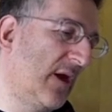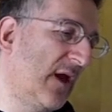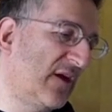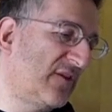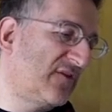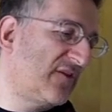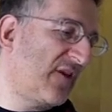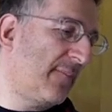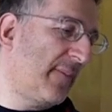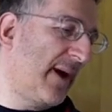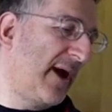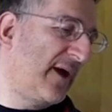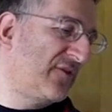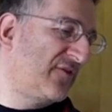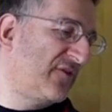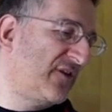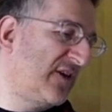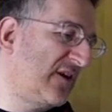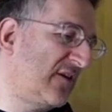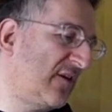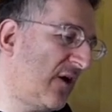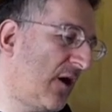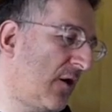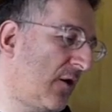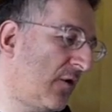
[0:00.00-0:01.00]
Somehow
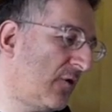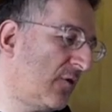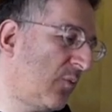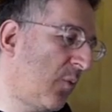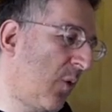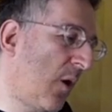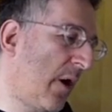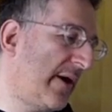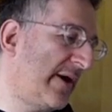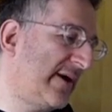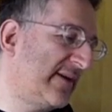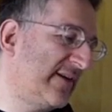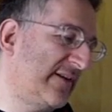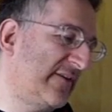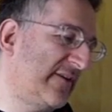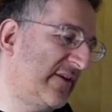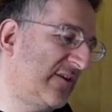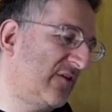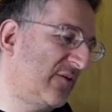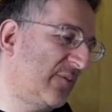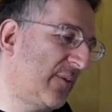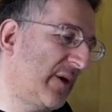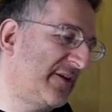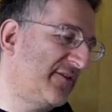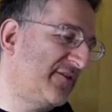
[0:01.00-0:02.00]
she had hardwired it
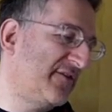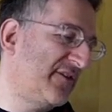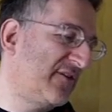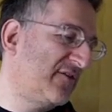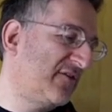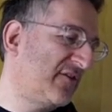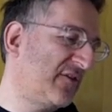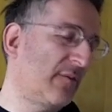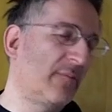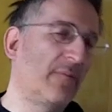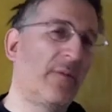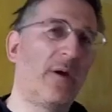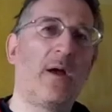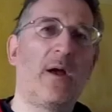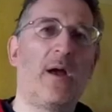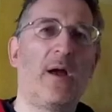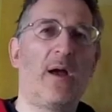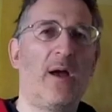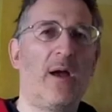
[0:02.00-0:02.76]
into my system,